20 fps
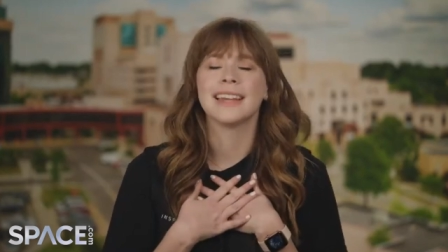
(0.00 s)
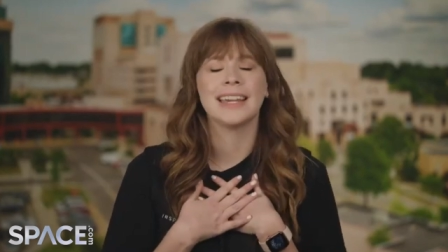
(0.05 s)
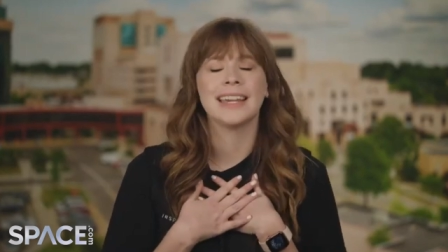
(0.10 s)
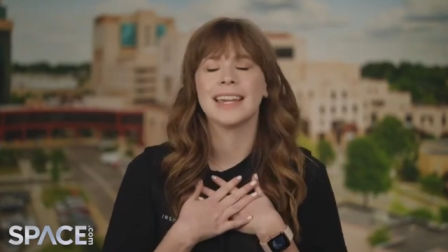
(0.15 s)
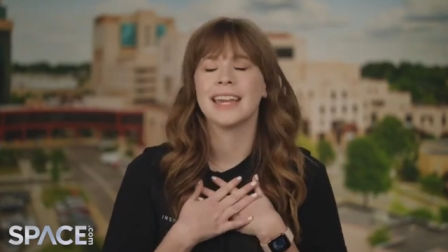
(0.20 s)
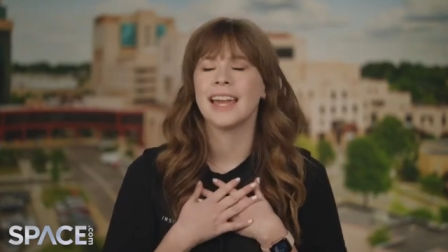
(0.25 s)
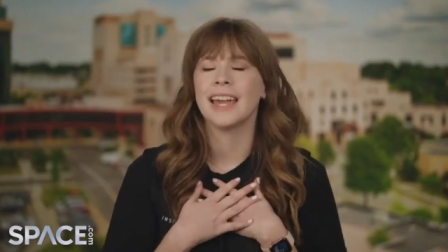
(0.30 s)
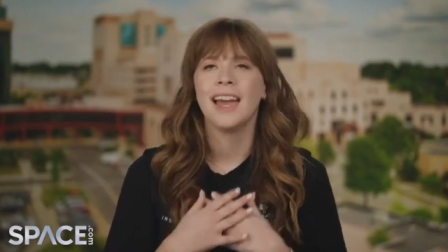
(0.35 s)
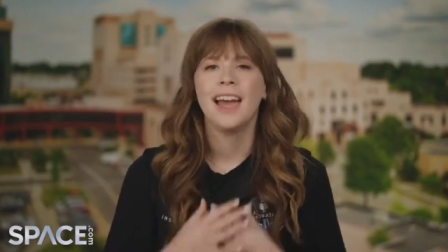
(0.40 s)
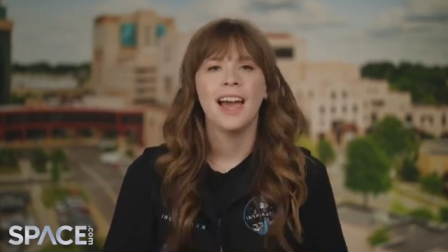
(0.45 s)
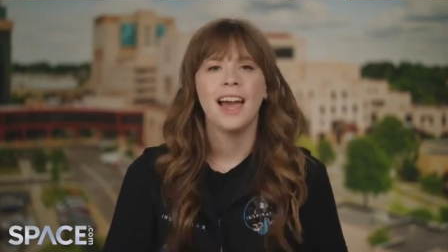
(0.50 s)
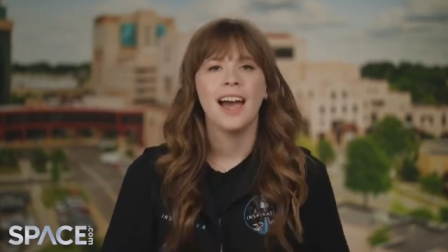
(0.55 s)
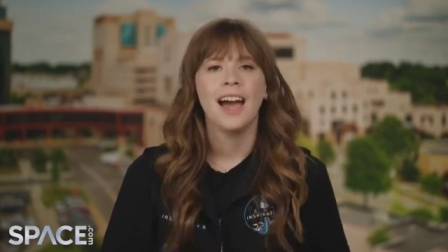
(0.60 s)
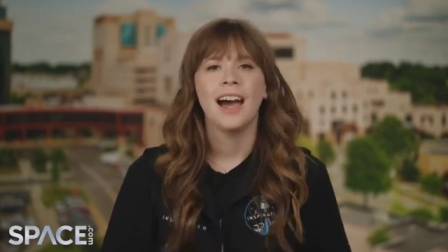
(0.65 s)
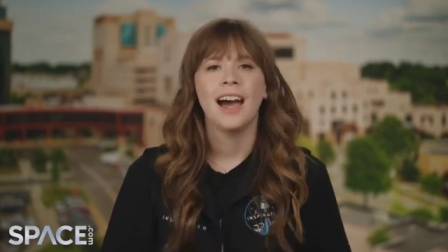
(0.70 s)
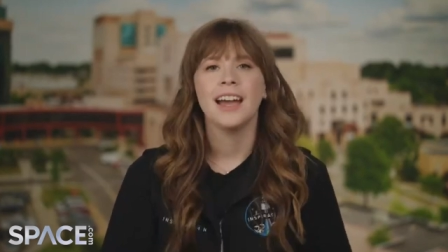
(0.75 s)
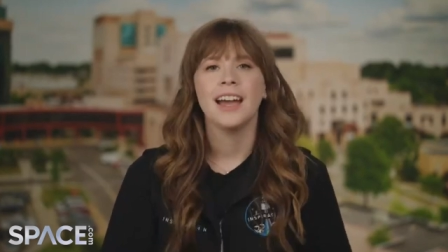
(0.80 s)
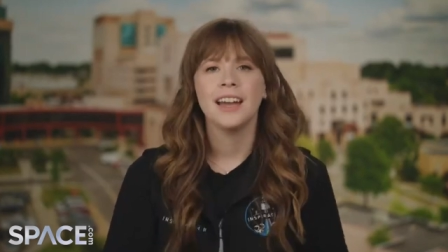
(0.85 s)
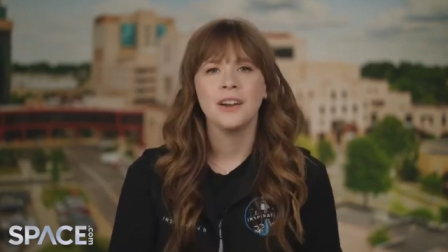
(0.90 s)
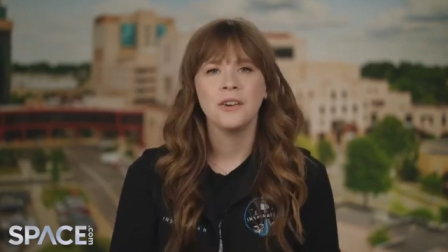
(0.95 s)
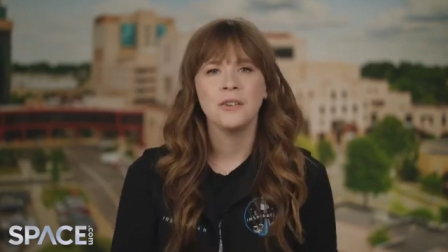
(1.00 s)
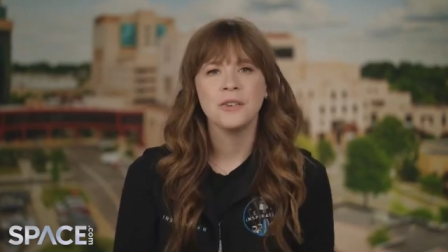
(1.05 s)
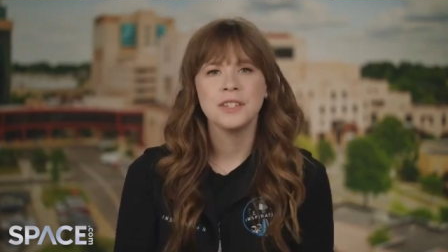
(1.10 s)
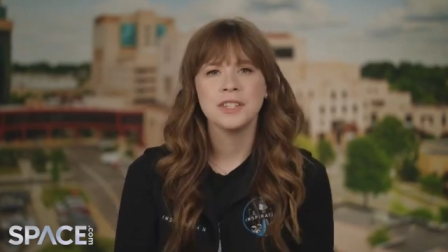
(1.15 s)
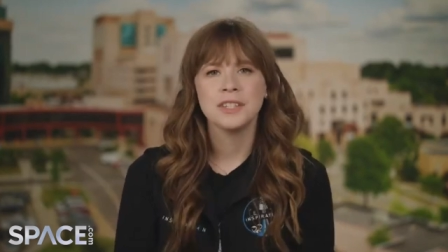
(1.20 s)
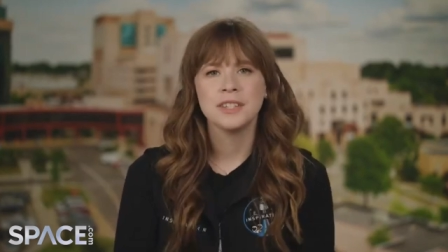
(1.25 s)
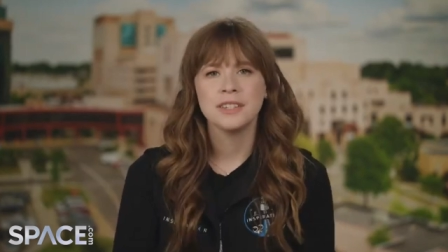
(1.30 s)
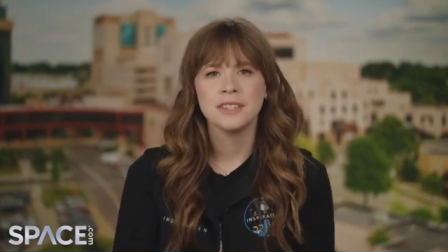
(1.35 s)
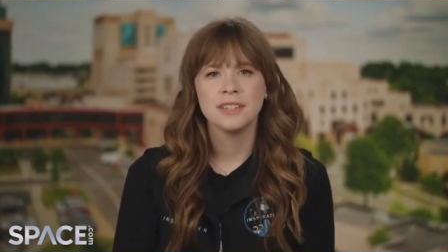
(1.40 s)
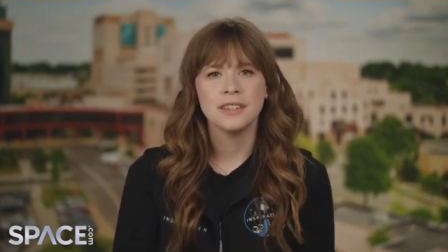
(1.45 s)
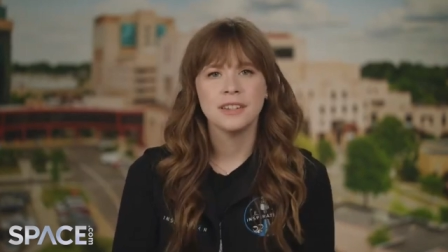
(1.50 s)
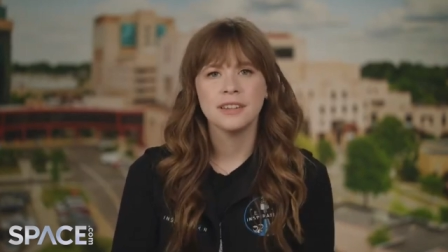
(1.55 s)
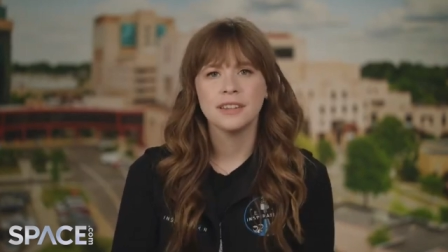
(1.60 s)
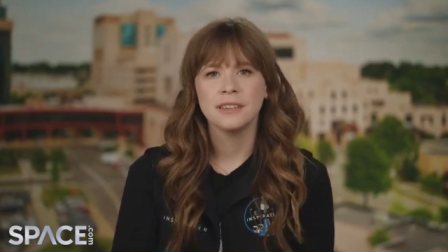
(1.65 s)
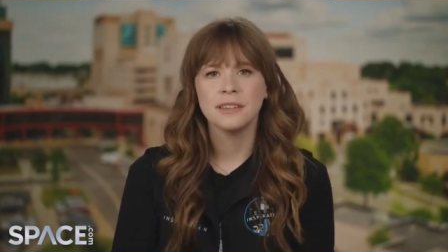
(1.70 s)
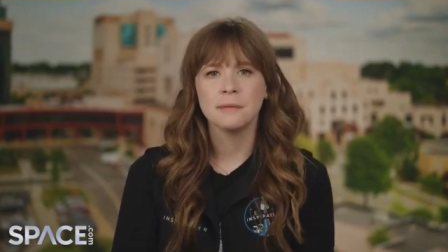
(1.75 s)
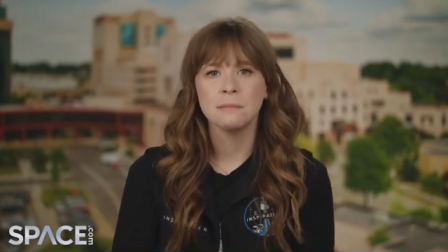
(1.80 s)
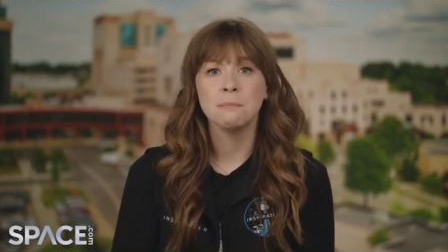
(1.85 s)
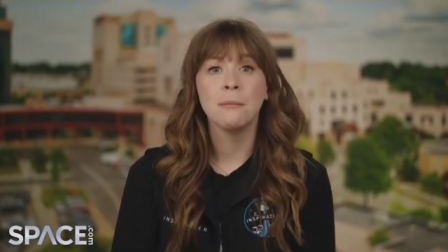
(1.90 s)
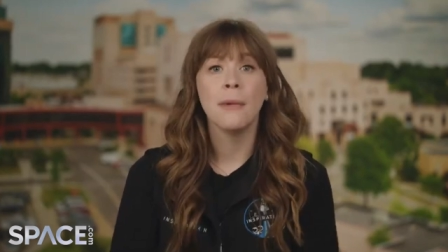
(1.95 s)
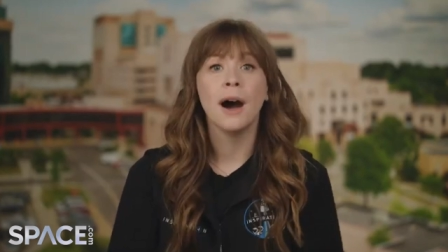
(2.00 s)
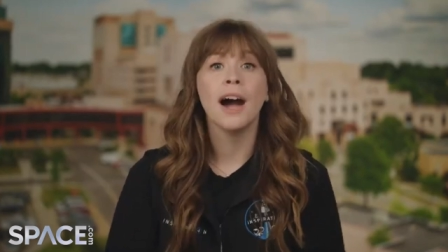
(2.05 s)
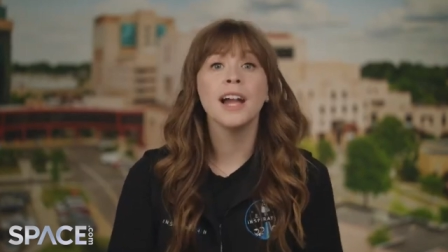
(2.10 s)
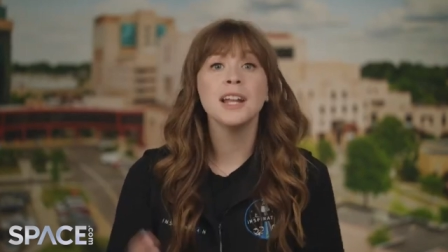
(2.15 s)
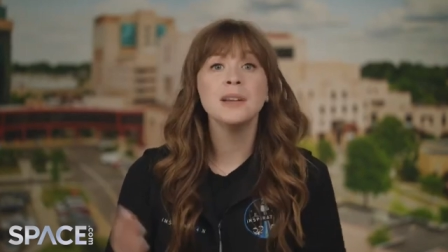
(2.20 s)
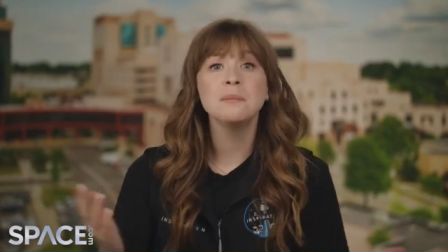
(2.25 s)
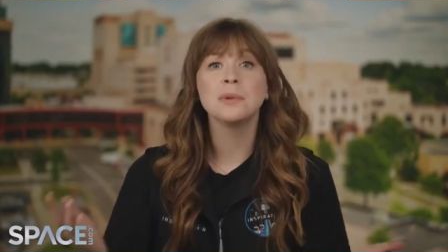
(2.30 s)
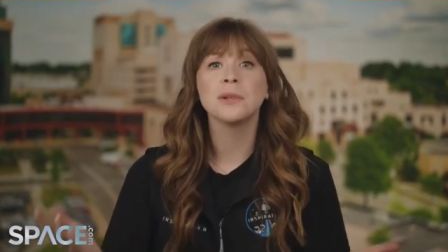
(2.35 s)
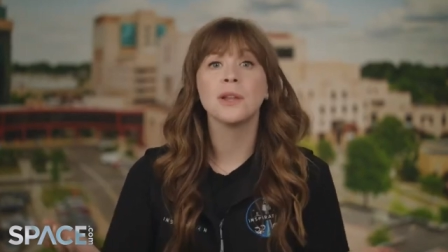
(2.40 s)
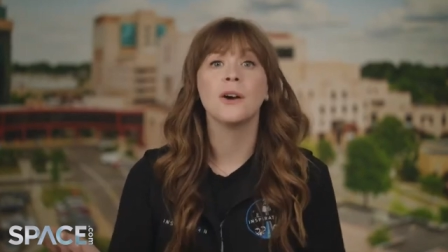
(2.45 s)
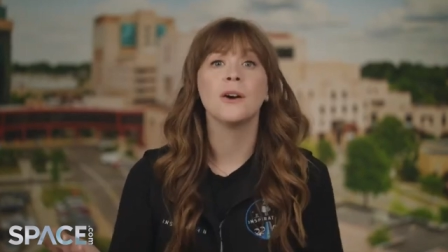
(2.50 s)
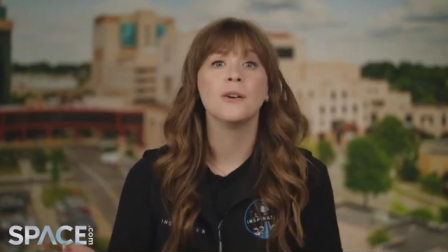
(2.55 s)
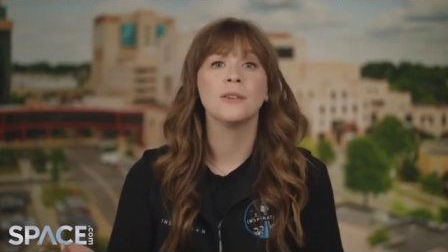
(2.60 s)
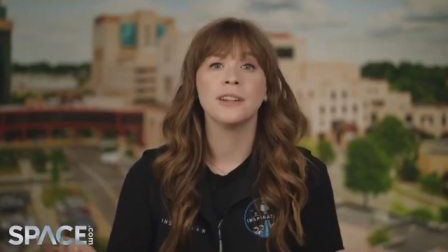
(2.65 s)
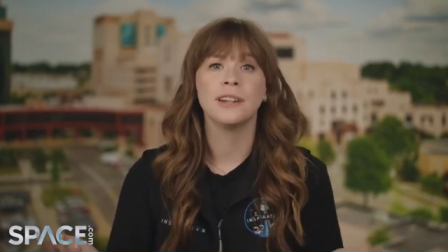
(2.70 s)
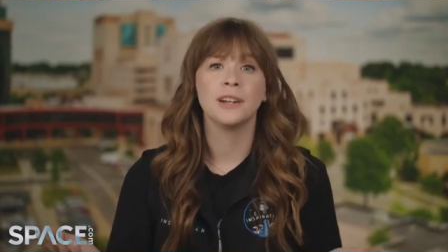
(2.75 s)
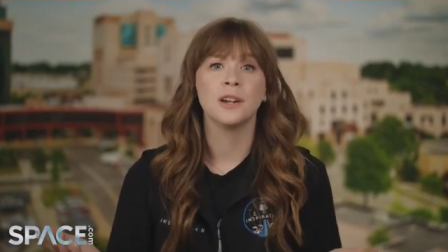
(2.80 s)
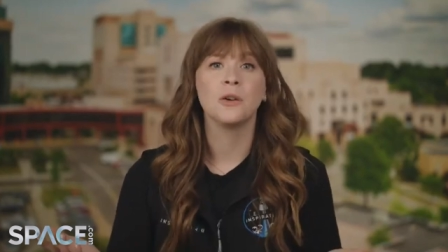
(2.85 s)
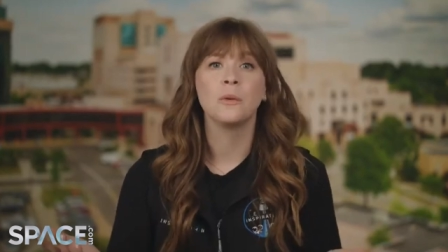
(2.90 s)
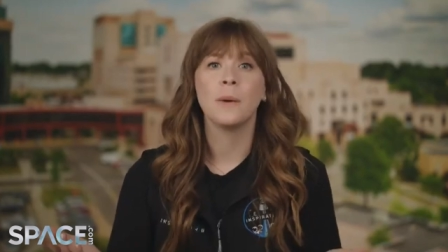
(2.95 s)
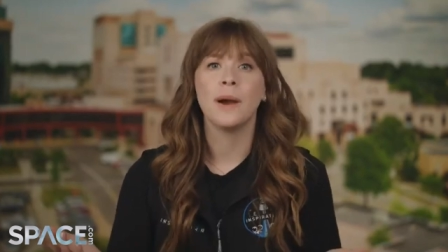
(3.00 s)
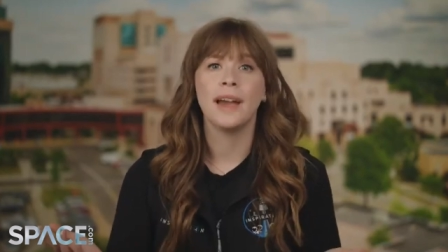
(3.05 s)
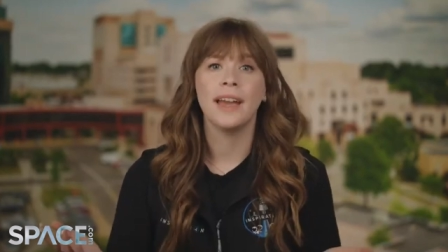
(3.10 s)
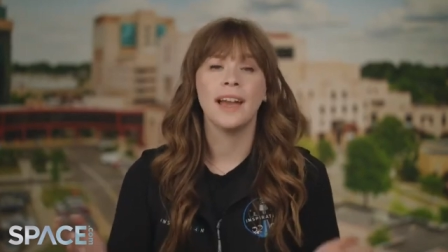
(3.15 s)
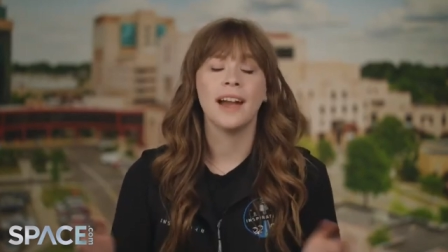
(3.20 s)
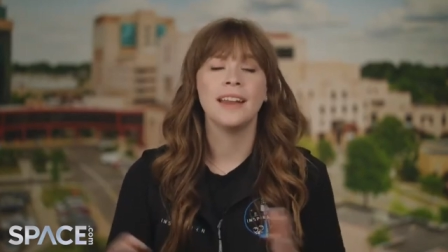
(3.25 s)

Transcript: Like, I was mind blown in a way.